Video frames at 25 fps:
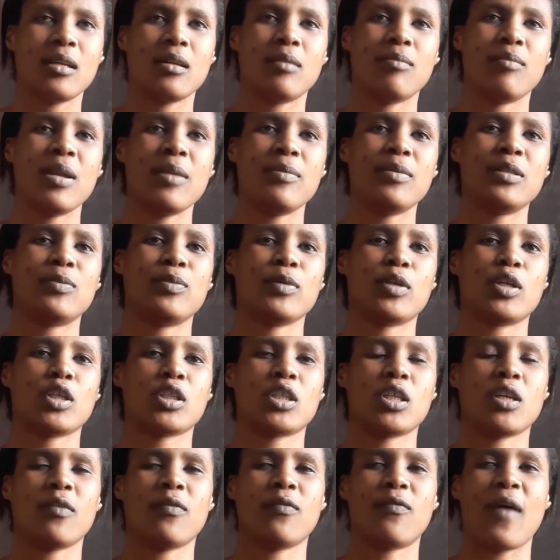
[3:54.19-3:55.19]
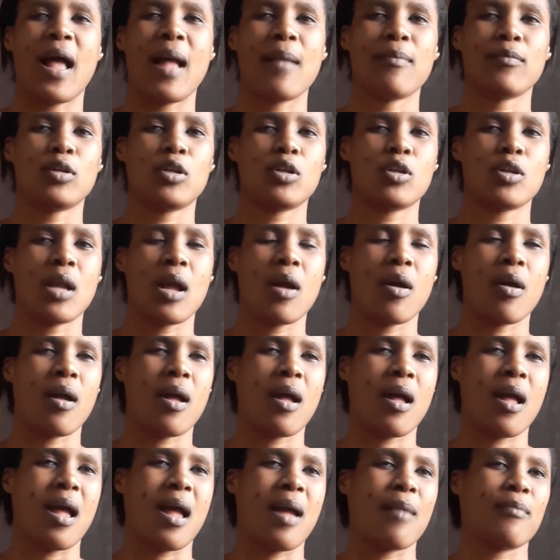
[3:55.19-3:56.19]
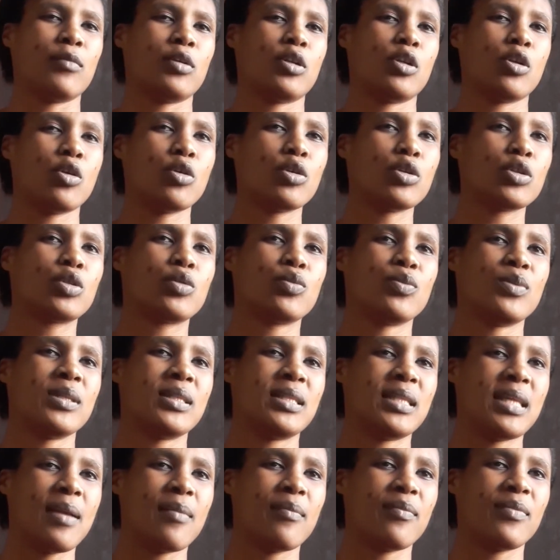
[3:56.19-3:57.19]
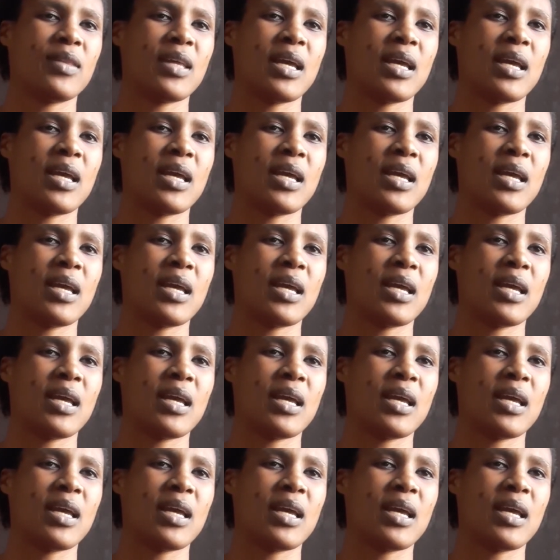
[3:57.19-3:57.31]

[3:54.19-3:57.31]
Maybe it's because of I'm close with them